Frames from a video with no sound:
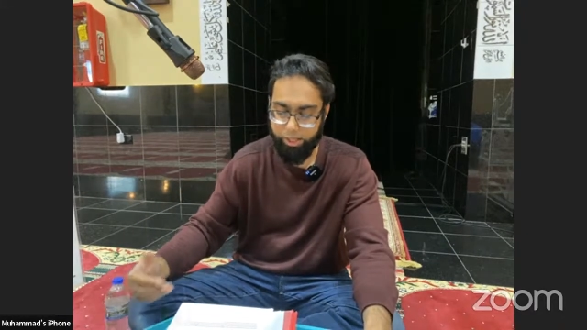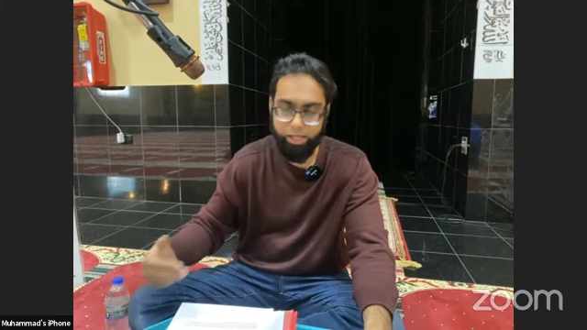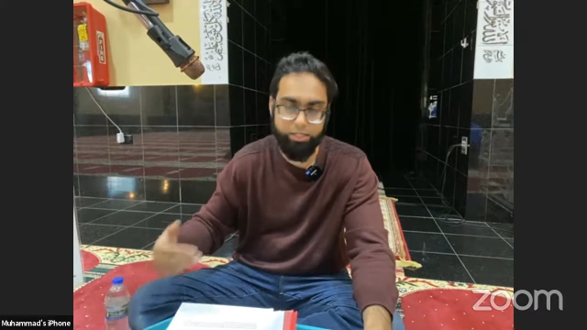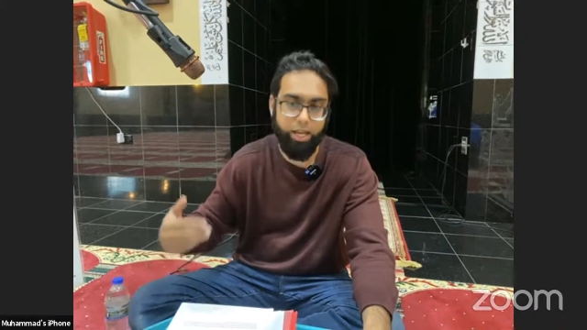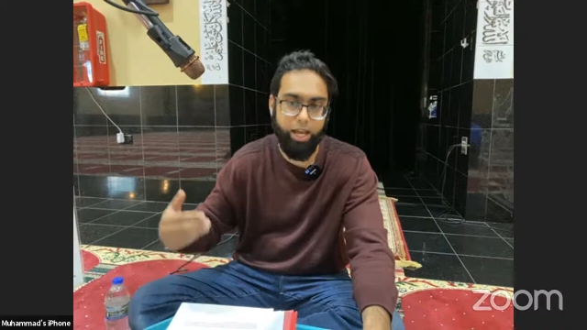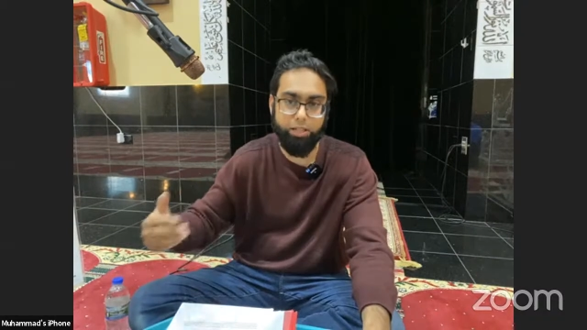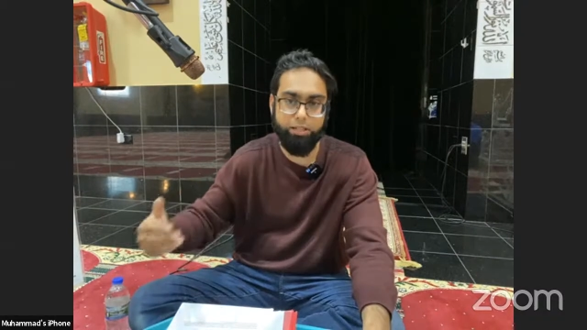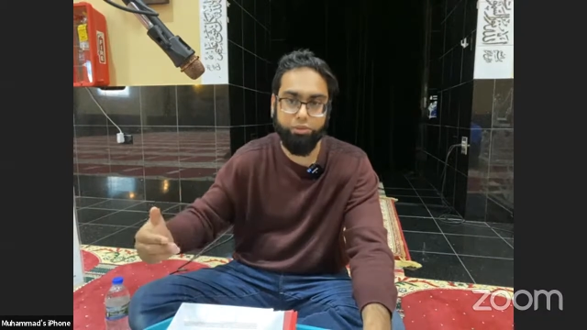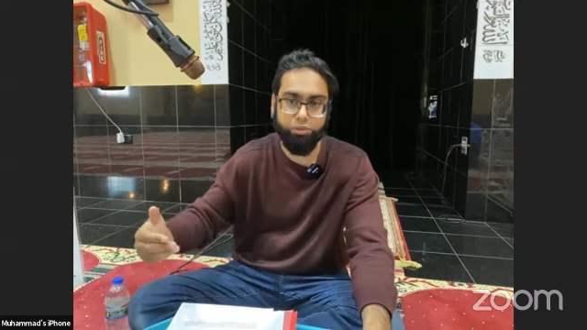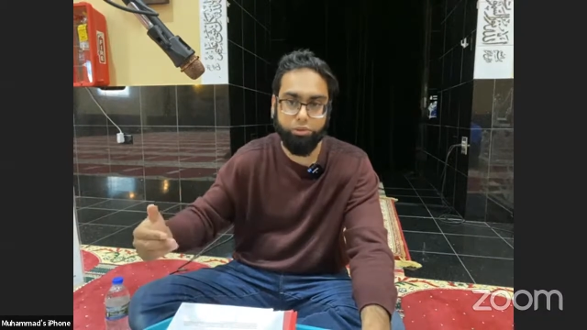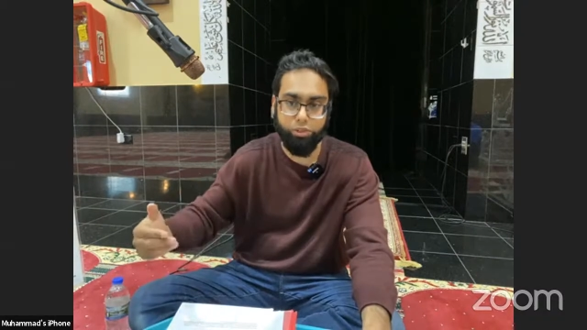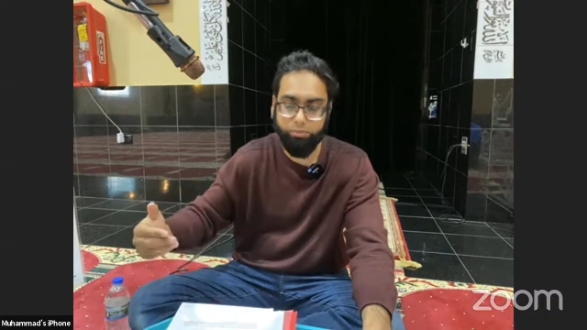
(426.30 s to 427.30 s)
attacked
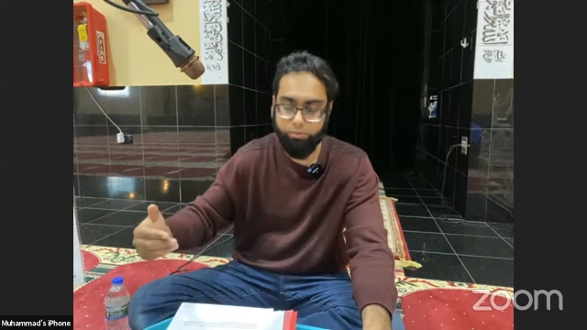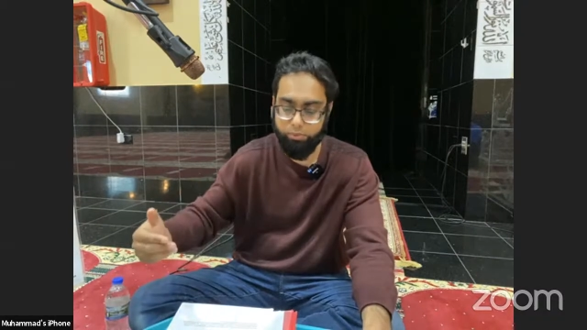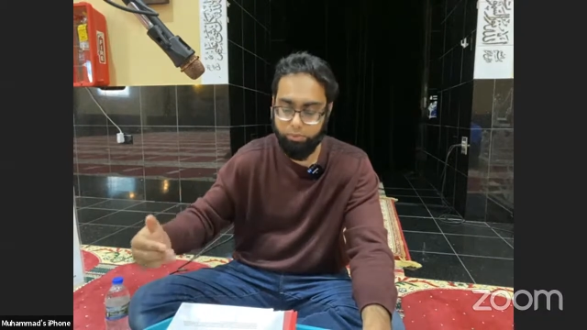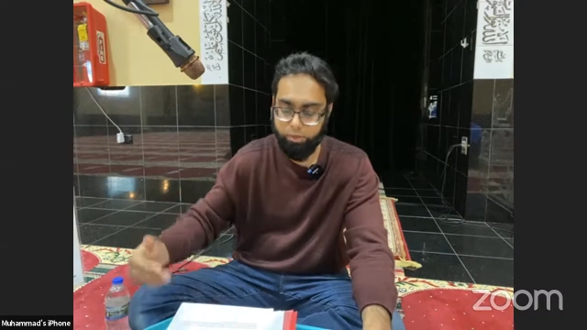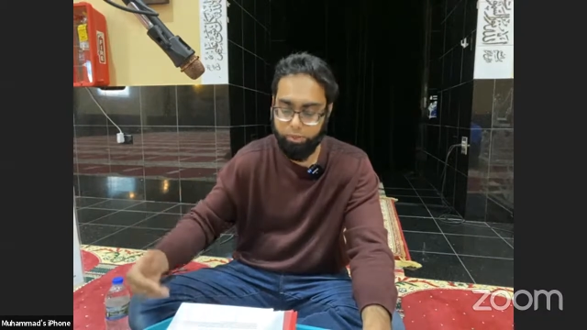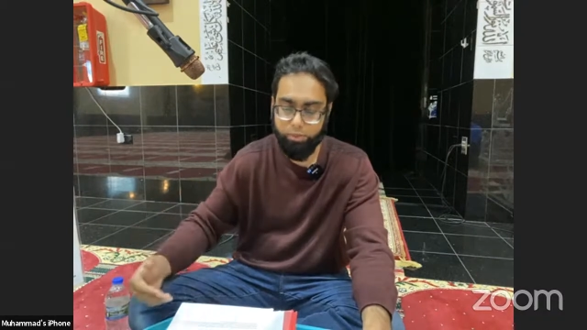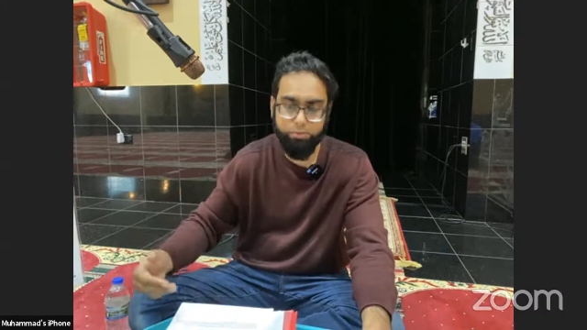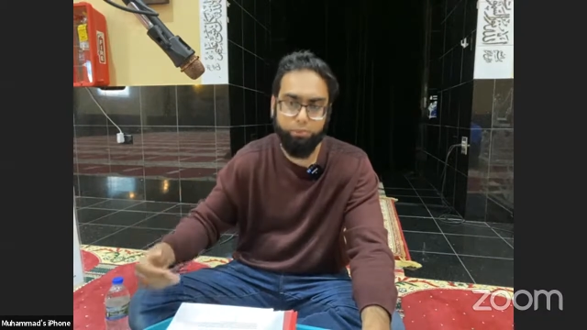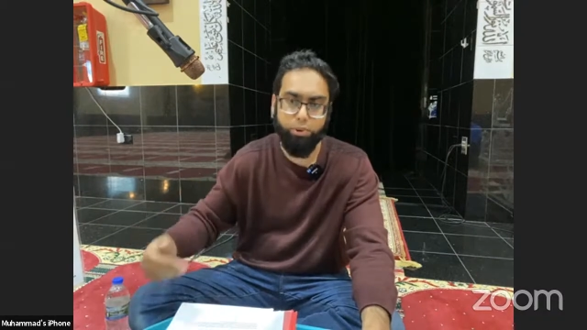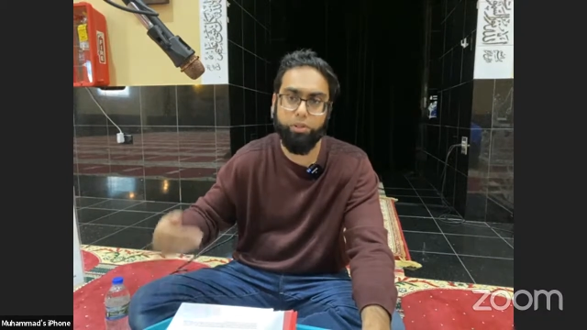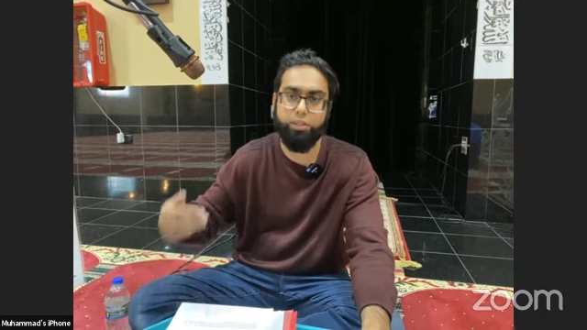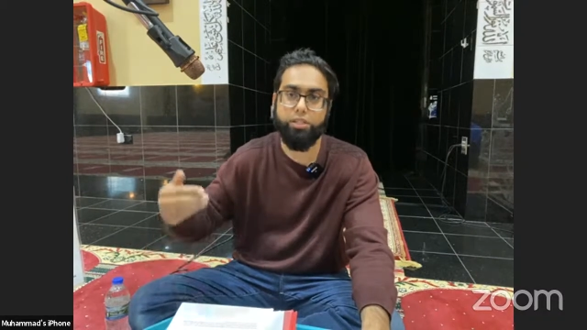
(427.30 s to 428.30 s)
Jerusalem,
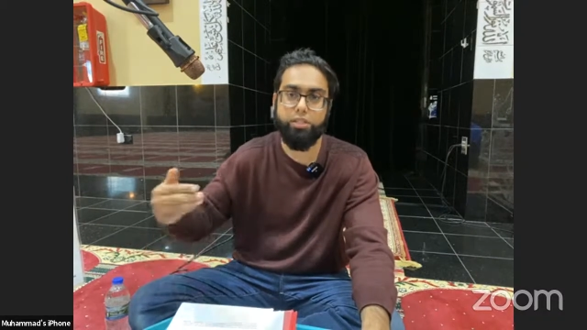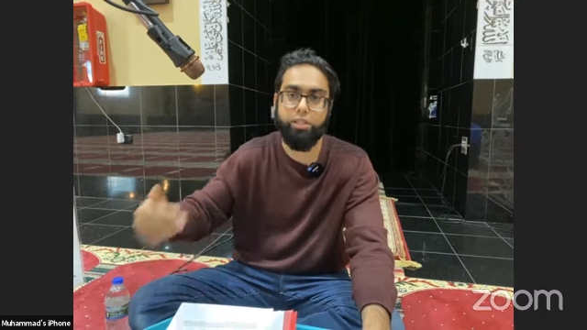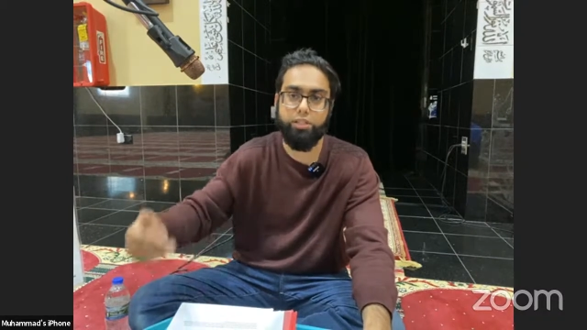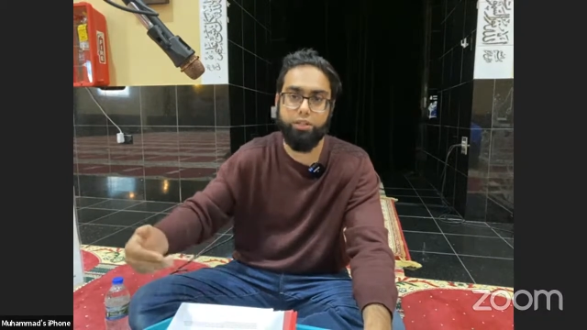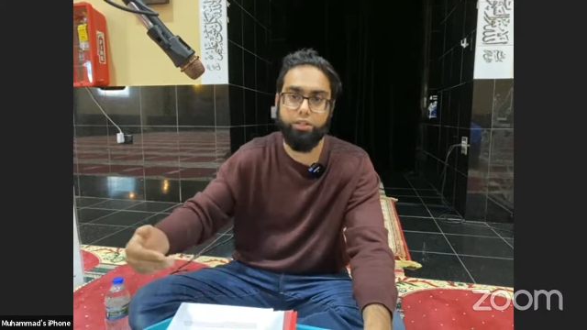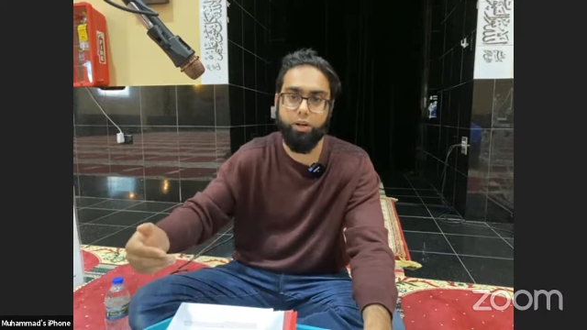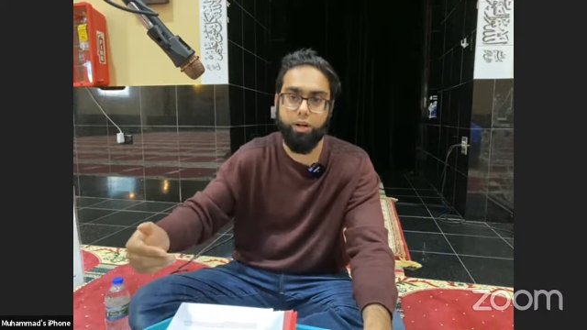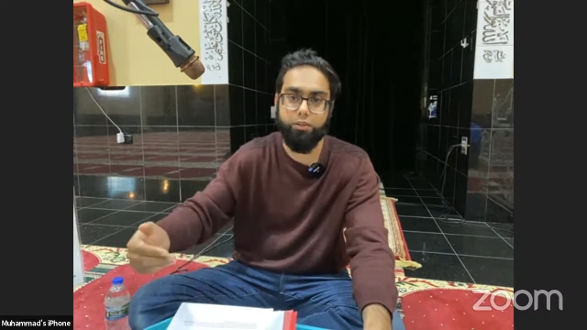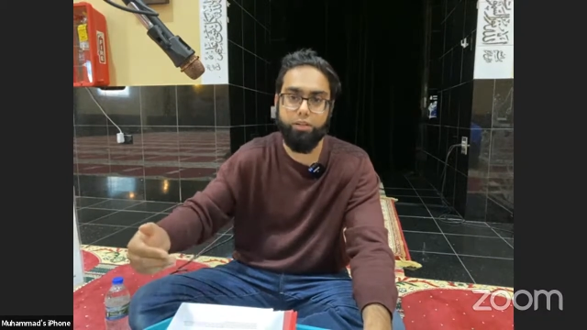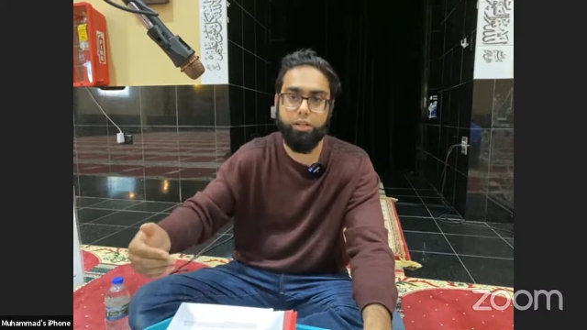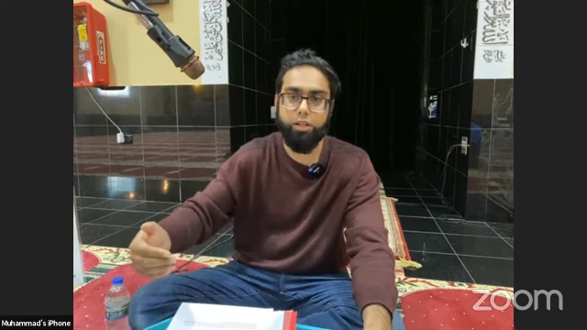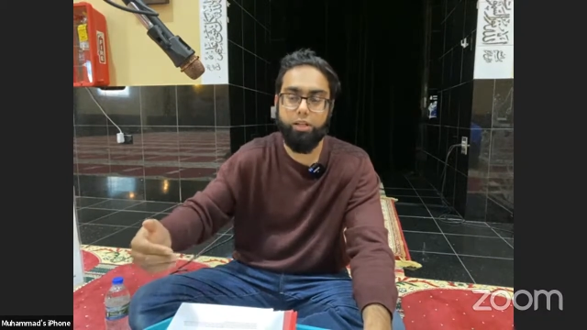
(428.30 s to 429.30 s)
burnt the city to the
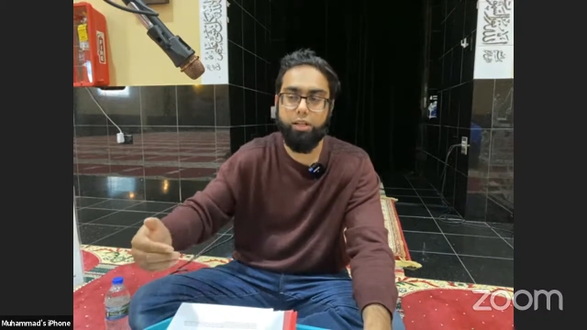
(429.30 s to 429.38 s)
ground,